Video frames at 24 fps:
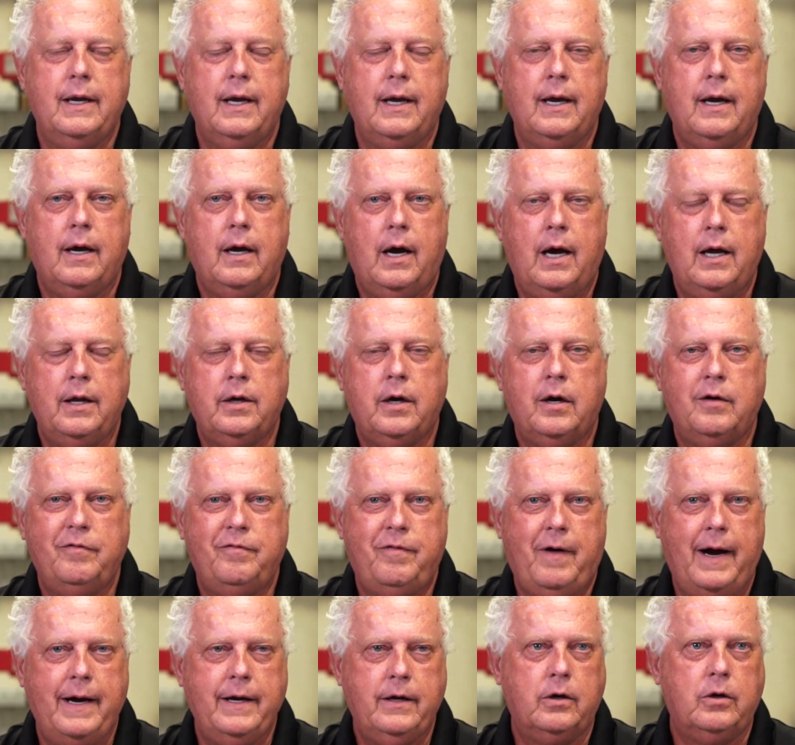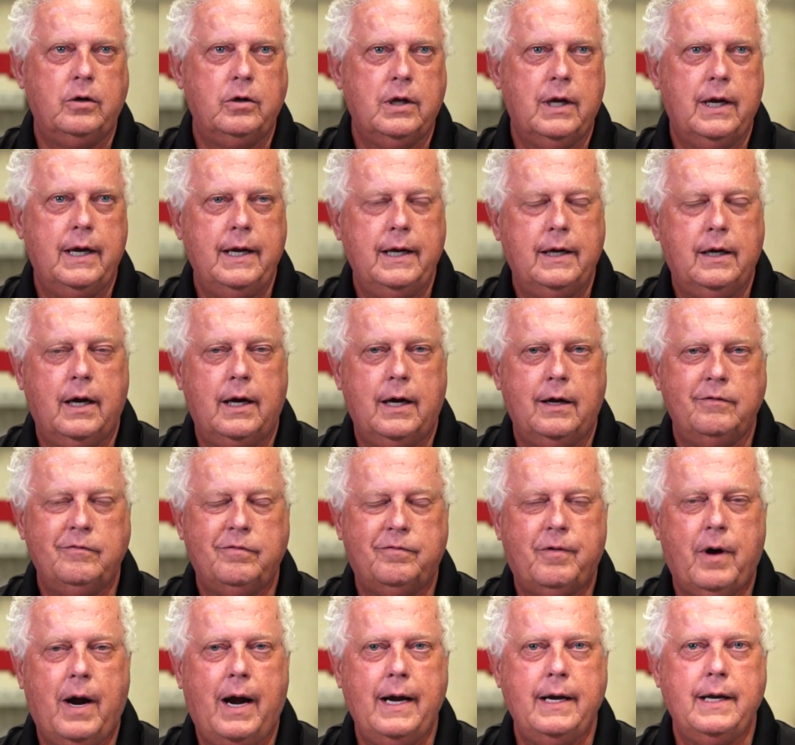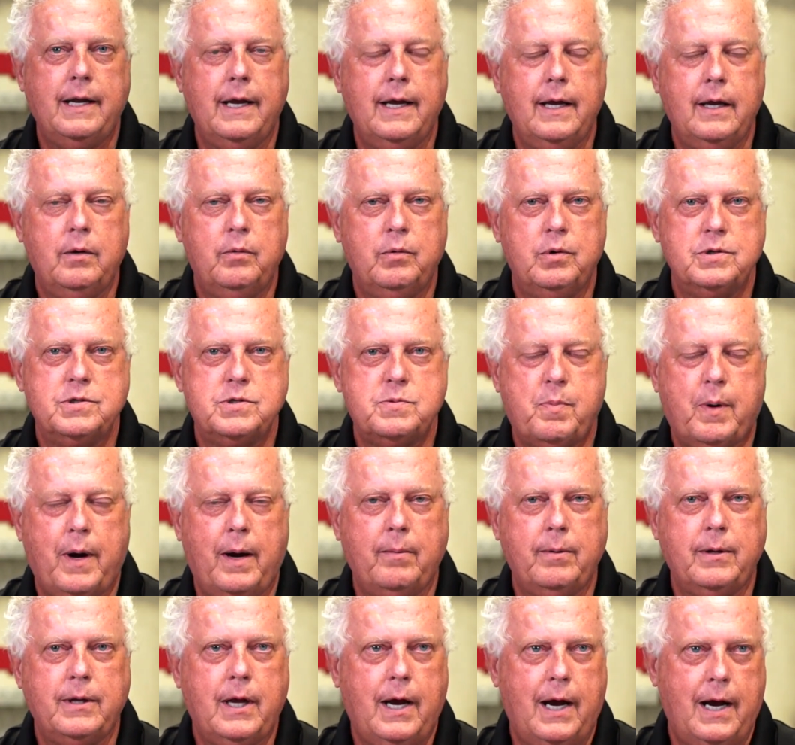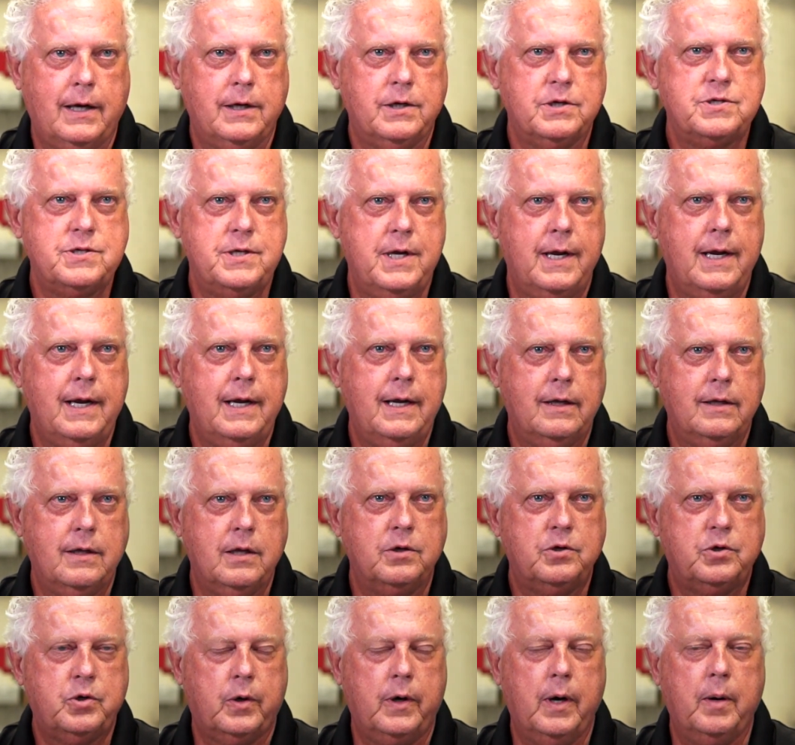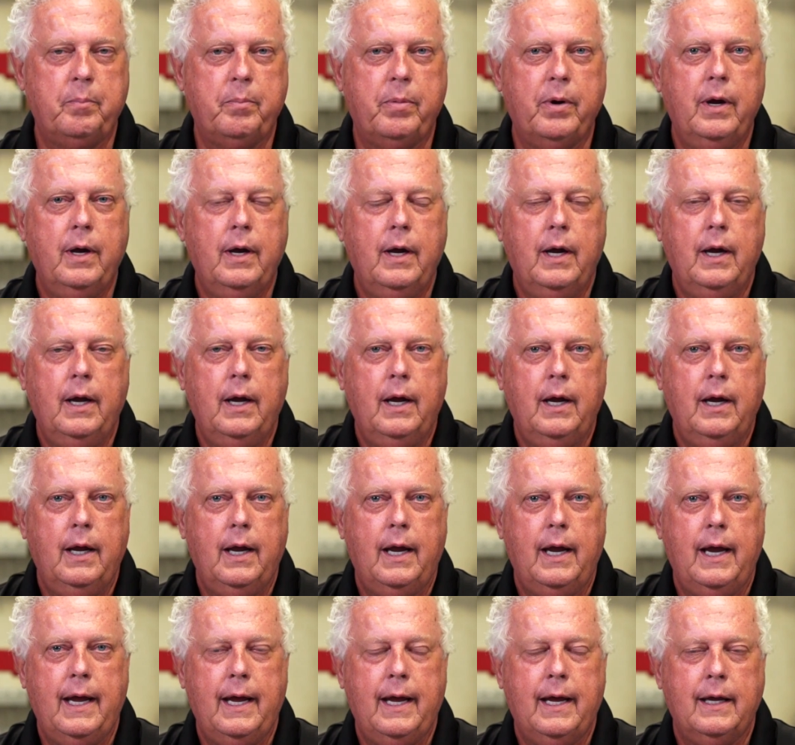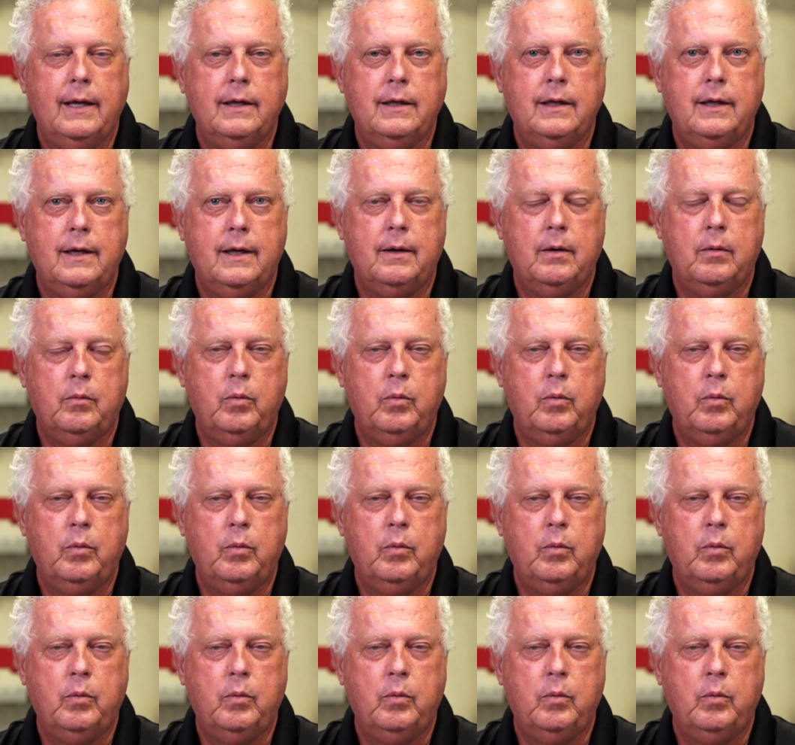uh, on our final leg on Friday. It was probably the hottest day of the trip, and uh,